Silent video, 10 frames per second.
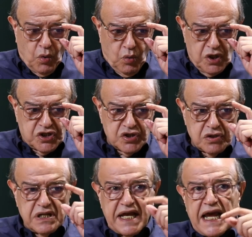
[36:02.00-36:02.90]
which
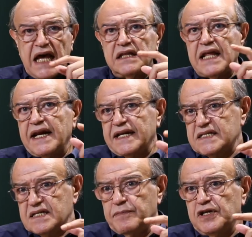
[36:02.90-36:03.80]
they held an
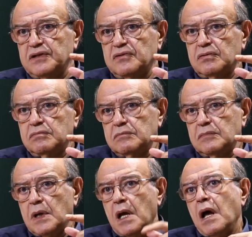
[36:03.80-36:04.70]
exhibit.
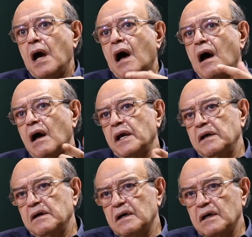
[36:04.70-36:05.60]

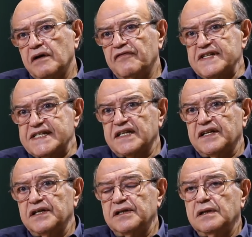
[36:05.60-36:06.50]
I
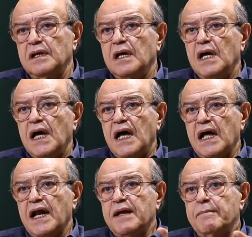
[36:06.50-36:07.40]
visited,
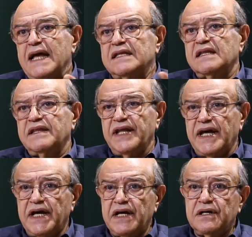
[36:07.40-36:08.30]
and I met
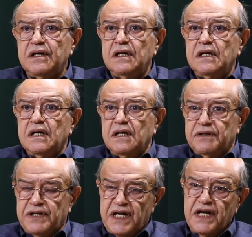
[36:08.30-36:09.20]
there
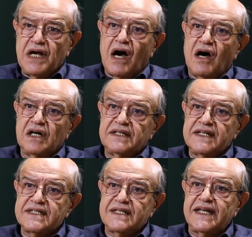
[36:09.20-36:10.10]
the
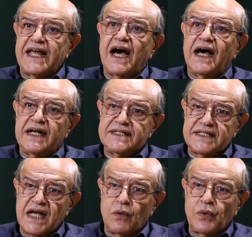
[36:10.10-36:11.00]
artist Diya
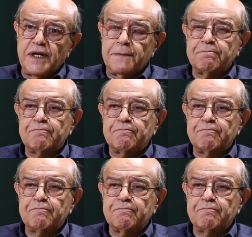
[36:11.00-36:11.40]
Azzawi.